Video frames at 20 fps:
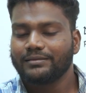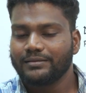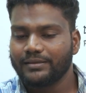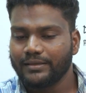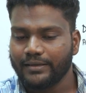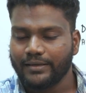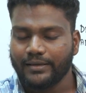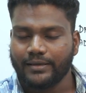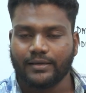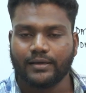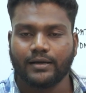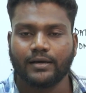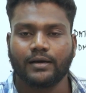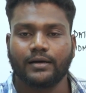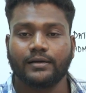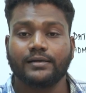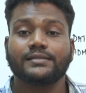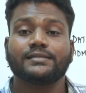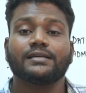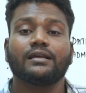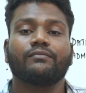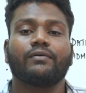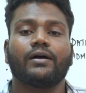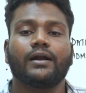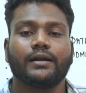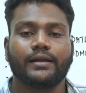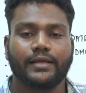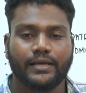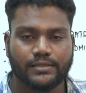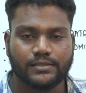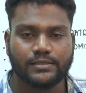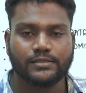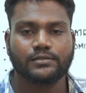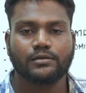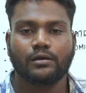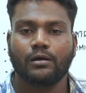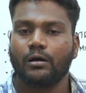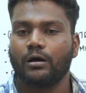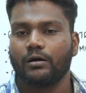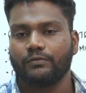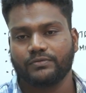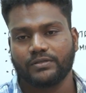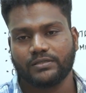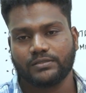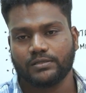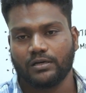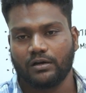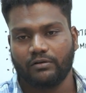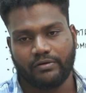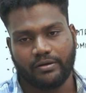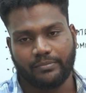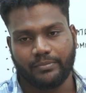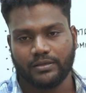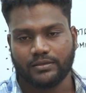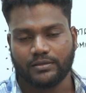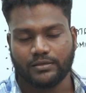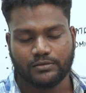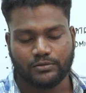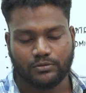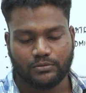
the disadvantages of the survey method.